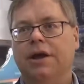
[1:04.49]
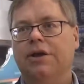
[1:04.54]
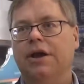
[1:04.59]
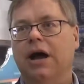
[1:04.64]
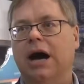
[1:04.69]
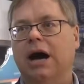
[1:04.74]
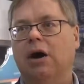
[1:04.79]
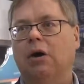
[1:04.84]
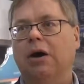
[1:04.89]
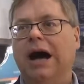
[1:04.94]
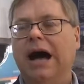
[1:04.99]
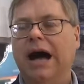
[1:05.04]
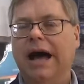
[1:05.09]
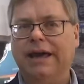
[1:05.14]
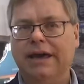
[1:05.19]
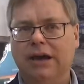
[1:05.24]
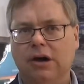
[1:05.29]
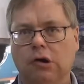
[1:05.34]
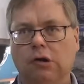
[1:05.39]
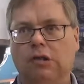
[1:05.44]
Now,
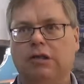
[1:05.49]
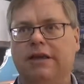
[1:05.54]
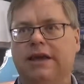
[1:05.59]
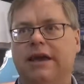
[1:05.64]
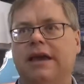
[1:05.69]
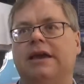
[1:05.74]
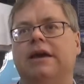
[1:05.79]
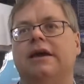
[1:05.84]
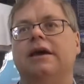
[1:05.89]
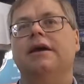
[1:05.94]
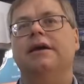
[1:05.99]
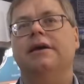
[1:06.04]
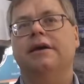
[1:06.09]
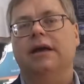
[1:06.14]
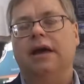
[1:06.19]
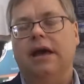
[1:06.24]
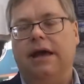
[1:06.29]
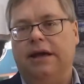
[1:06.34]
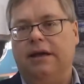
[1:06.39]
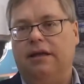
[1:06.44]

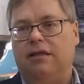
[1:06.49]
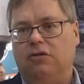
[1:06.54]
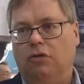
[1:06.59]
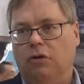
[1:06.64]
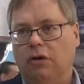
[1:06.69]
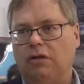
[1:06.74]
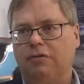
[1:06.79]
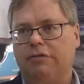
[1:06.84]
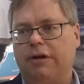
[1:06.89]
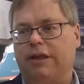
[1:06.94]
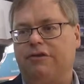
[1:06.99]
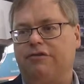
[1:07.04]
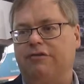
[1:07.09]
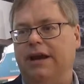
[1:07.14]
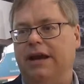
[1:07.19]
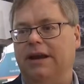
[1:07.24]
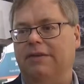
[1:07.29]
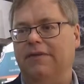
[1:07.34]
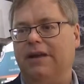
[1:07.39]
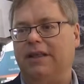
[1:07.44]
IoT is also a
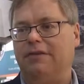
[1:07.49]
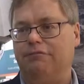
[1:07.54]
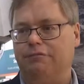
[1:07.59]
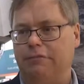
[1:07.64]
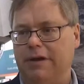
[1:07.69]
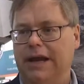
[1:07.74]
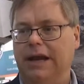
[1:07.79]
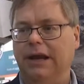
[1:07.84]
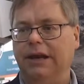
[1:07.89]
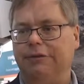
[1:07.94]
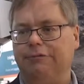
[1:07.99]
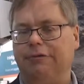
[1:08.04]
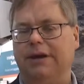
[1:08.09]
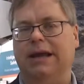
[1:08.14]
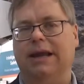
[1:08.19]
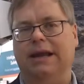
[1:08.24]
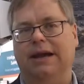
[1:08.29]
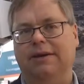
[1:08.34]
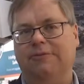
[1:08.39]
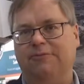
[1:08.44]
trend that really,
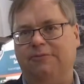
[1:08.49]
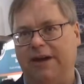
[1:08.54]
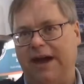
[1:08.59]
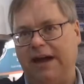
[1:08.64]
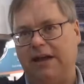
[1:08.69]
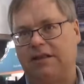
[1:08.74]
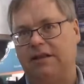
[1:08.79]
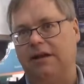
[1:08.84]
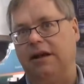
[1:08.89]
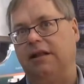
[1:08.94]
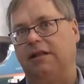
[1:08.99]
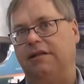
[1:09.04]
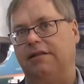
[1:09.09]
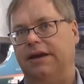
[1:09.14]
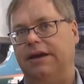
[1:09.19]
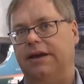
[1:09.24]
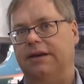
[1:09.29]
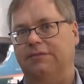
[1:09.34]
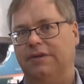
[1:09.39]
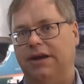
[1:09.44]
really affects
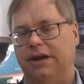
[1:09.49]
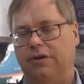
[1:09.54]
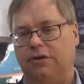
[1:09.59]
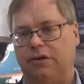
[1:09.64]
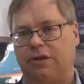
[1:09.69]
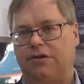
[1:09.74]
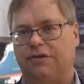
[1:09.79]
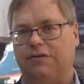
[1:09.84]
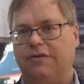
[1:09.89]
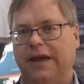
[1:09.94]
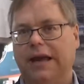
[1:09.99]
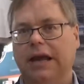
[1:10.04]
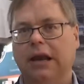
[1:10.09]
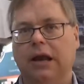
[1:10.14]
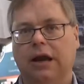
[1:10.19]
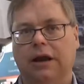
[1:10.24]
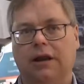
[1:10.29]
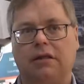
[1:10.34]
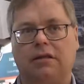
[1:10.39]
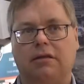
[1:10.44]
us in video
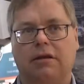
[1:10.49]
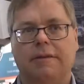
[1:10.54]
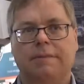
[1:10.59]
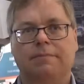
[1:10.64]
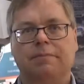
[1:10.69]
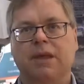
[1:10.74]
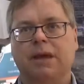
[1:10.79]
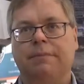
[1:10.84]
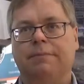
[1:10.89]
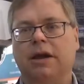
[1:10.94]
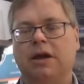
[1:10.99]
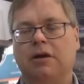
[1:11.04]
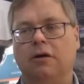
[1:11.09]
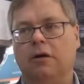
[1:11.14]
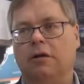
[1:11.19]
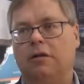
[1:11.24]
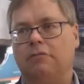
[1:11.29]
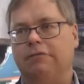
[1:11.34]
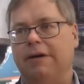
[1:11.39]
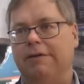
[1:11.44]
surveillance,
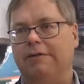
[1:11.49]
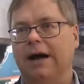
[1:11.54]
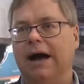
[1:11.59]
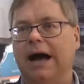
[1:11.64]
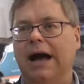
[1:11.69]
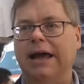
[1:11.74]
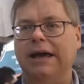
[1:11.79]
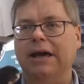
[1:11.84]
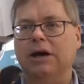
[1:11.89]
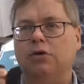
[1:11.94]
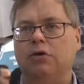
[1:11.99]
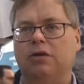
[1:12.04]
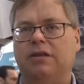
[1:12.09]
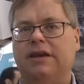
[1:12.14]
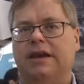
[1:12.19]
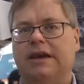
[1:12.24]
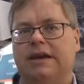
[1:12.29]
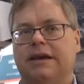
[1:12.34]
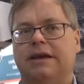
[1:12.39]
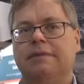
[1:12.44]
because with
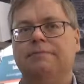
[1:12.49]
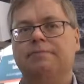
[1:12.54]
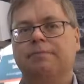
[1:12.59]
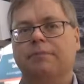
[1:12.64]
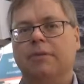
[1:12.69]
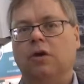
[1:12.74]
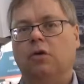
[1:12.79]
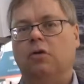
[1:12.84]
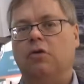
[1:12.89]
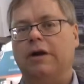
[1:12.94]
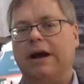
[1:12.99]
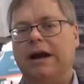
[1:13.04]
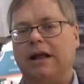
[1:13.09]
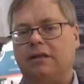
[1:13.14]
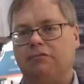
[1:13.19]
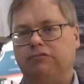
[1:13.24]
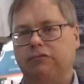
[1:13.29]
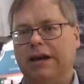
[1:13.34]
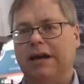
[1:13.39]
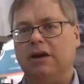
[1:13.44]
IoT, or
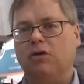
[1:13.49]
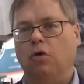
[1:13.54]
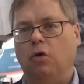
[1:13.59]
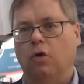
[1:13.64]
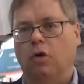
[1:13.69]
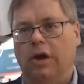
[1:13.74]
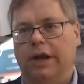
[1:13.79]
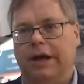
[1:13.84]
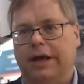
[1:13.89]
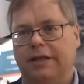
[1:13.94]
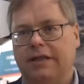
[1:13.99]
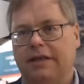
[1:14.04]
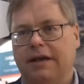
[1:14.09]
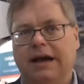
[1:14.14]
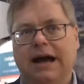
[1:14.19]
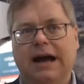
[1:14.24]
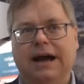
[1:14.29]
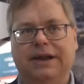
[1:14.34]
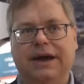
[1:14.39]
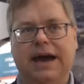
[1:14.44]
as we call it
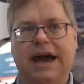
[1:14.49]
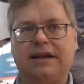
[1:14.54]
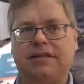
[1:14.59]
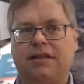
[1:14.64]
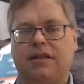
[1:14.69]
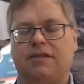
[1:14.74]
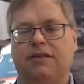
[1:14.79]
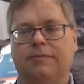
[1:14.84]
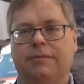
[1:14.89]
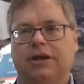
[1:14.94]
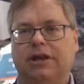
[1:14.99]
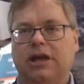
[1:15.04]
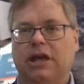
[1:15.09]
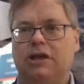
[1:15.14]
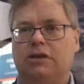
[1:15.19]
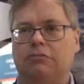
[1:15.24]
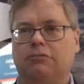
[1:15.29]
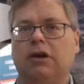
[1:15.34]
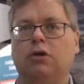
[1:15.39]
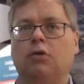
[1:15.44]
at Axis
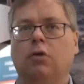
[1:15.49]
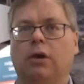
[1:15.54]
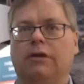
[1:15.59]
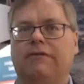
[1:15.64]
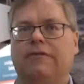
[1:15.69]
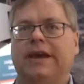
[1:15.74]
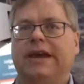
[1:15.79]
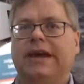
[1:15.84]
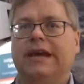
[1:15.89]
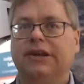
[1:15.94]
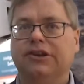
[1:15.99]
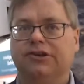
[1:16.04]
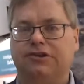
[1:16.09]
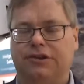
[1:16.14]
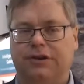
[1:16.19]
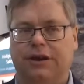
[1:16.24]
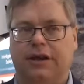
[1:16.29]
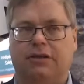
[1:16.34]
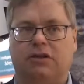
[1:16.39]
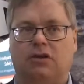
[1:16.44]
Communication, we call it the
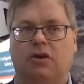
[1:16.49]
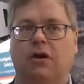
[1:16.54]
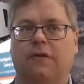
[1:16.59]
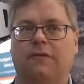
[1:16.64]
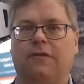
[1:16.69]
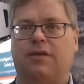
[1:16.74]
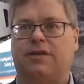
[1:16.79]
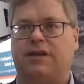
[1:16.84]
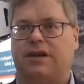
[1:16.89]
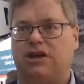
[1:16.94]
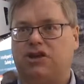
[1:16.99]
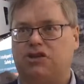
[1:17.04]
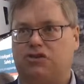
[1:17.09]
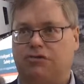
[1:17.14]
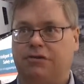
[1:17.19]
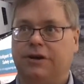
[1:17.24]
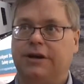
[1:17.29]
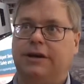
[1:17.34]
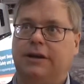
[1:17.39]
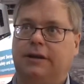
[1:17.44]
Internet of
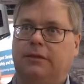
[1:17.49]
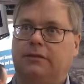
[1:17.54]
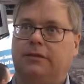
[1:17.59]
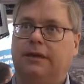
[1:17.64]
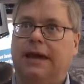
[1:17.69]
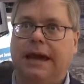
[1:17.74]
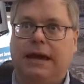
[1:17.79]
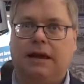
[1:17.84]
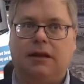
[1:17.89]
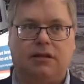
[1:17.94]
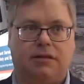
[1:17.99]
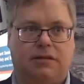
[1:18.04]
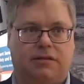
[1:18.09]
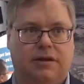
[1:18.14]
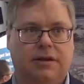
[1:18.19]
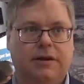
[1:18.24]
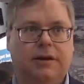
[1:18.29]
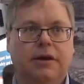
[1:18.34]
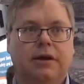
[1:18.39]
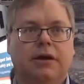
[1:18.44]
Security Things.
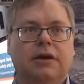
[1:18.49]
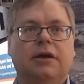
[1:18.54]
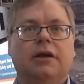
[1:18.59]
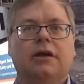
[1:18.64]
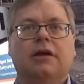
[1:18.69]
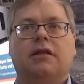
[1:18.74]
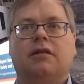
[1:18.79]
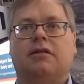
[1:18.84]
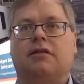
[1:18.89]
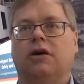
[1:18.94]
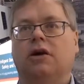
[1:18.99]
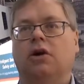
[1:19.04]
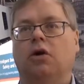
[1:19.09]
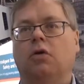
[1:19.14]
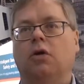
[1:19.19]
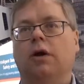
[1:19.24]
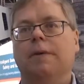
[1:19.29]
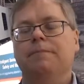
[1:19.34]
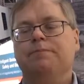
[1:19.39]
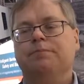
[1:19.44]

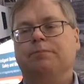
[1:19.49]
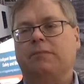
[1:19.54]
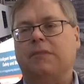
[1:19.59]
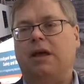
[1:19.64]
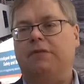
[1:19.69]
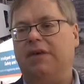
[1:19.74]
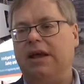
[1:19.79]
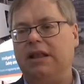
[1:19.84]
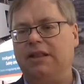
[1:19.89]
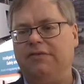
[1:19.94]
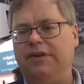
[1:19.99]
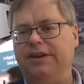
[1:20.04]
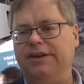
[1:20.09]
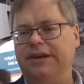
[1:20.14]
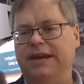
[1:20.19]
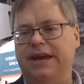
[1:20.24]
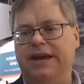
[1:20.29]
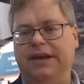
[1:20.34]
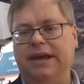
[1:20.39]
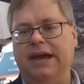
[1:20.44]
So that's the
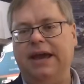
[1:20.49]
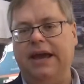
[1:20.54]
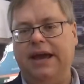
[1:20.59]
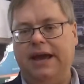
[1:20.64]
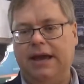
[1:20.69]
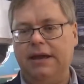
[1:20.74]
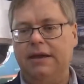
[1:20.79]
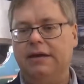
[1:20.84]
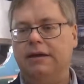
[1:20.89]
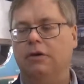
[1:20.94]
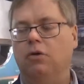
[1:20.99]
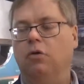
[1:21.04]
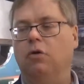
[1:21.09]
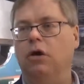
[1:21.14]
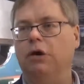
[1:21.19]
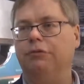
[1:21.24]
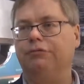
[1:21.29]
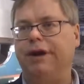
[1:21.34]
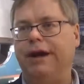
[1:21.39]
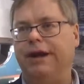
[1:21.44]
DNA
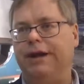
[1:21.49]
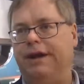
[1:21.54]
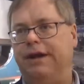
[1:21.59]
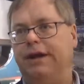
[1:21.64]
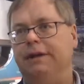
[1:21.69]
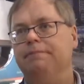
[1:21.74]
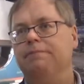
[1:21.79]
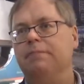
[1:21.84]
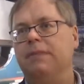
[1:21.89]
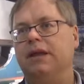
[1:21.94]
already.